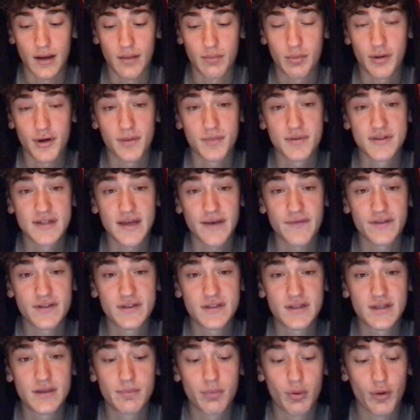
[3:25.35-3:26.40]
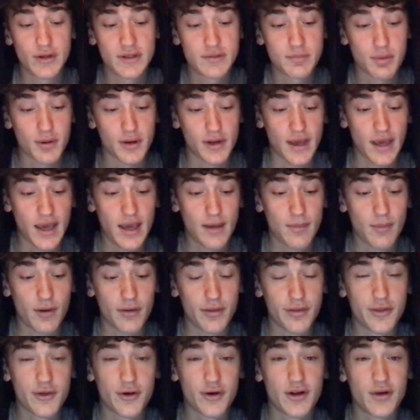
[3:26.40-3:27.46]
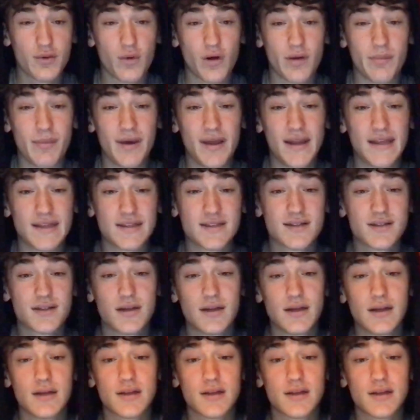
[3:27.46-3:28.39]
put up 17 points per game on 31 minutes.